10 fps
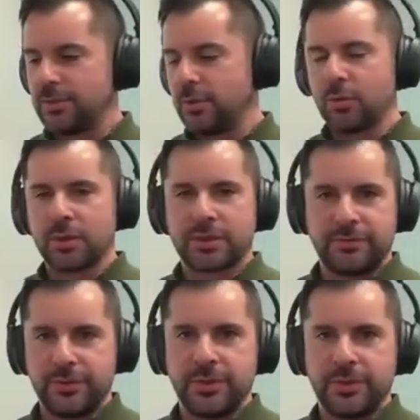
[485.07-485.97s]
So what
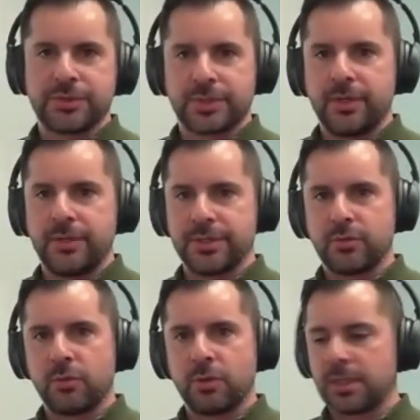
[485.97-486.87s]
worked a few years ago
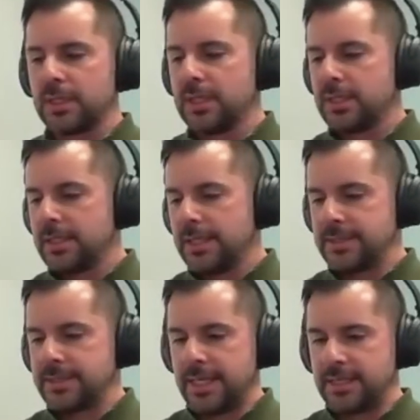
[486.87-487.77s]
doesn't work
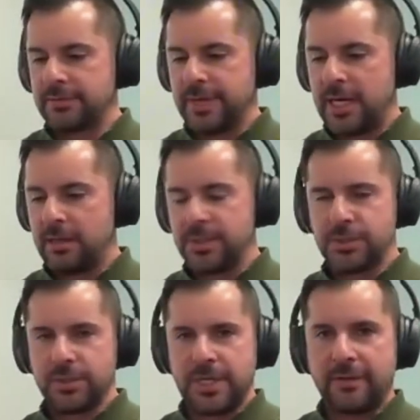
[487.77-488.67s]
in today's
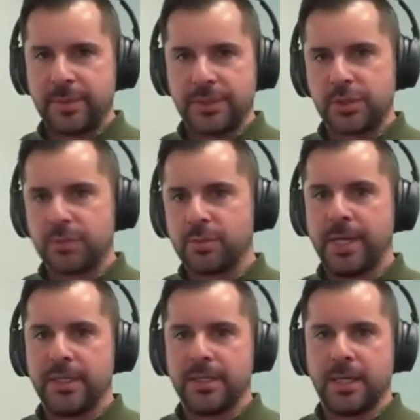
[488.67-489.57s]
environment. So you have to be super
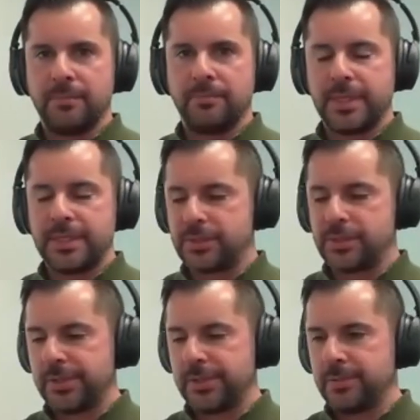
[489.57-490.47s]
buttoned up. And
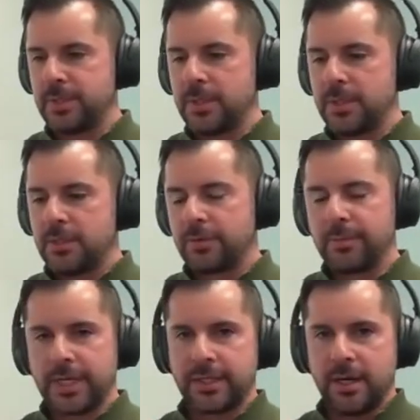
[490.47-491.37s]
so
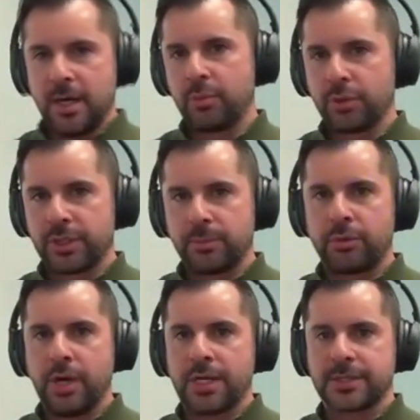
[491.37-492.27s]
from like an onboarding
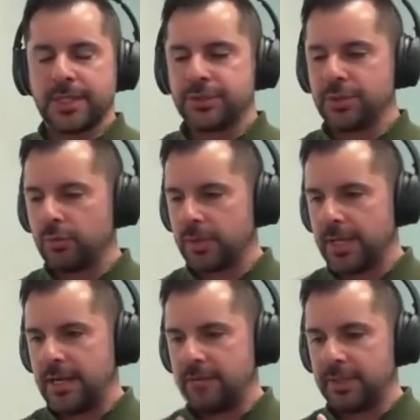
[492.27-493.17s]
process, you
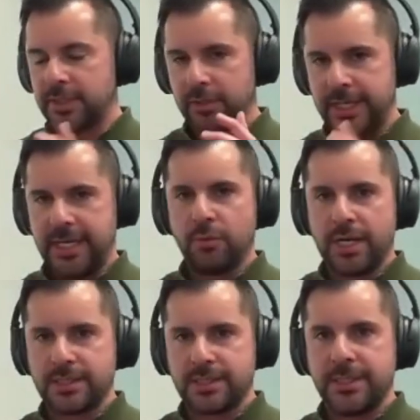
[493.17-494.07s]
want to have like your
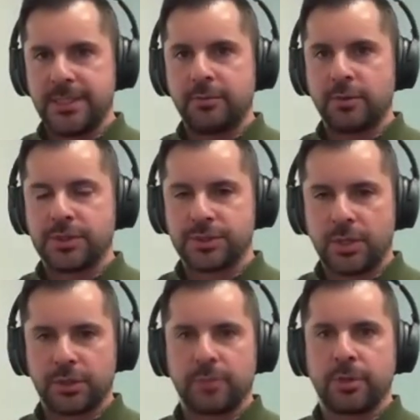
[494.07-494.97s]
KYC, which is
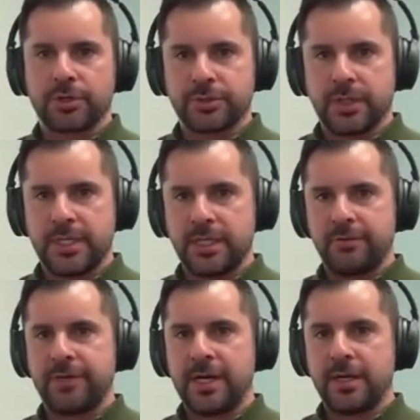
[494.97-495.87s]
all your personal
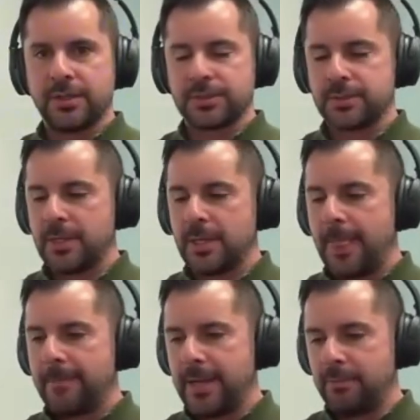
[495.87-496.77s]
identifiers.
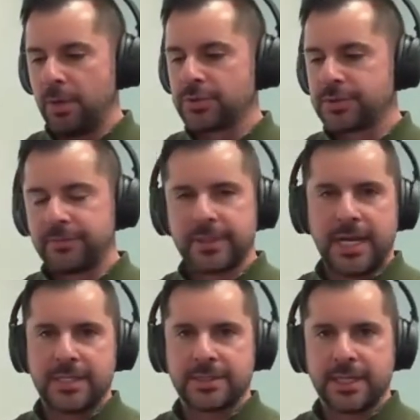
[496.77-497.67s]
And most of the
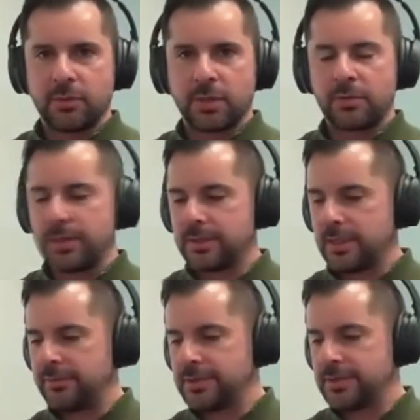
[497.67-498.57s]
guys that I work
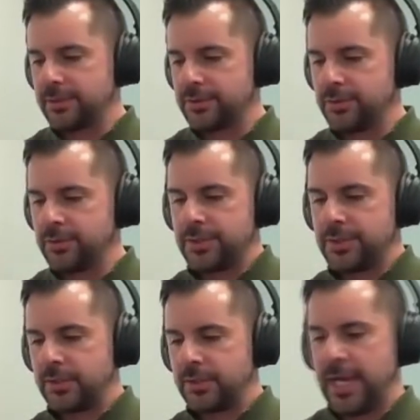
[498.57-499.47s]
with, obviously they're
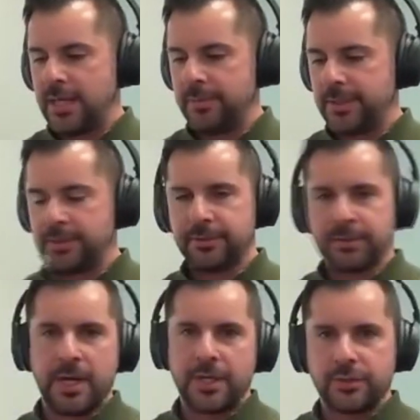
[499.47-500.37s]
students in your academy, they're
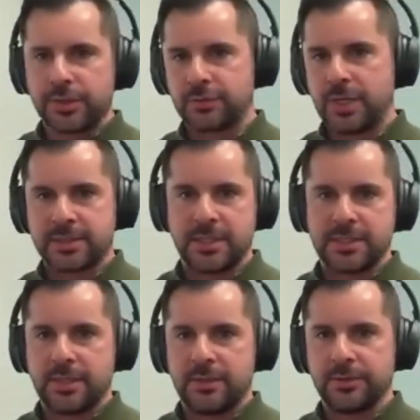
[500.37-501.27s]
non-US
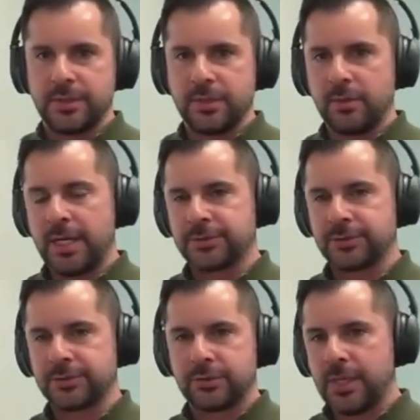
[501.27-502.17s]
residents selling to the
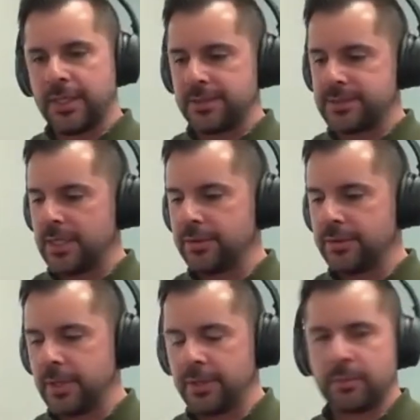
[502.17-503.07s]
US, or they're trying to sell
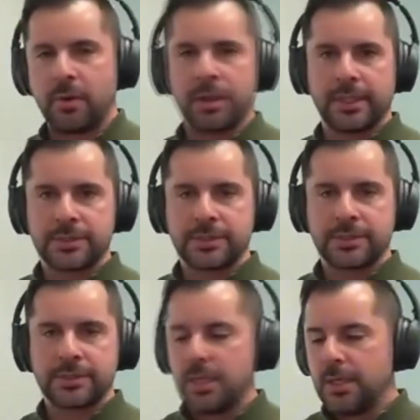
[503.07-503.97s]
into other markets.
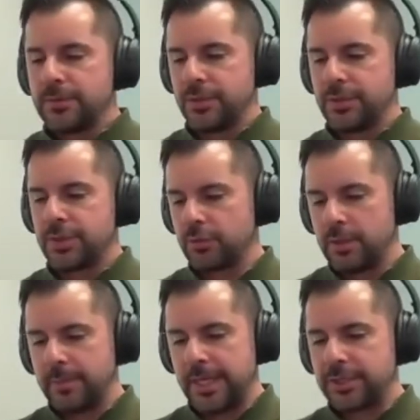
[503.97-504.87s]
So you just
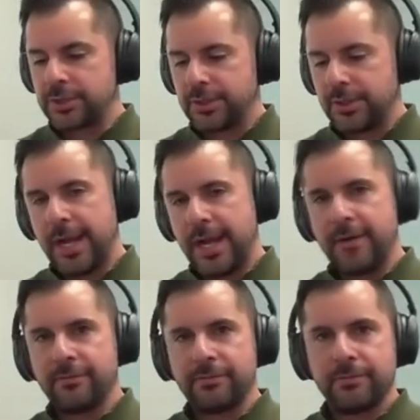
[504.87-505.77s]
want to make sure you
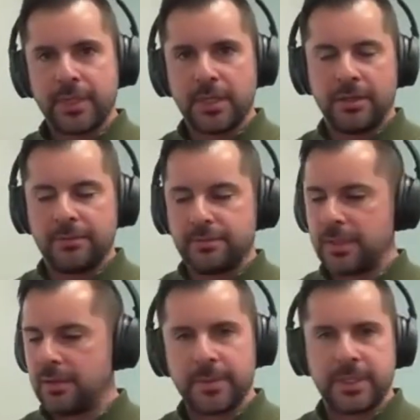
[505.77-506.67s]
have valid
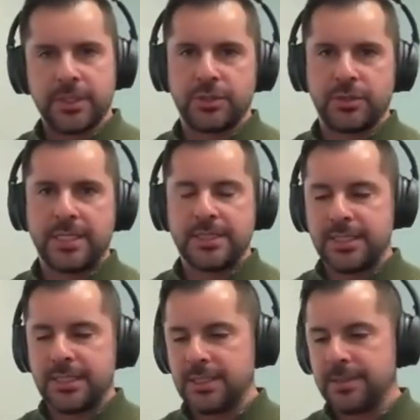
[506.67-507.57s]
government issued
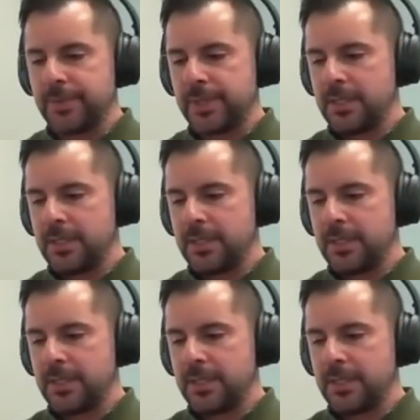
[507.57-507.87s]
ID.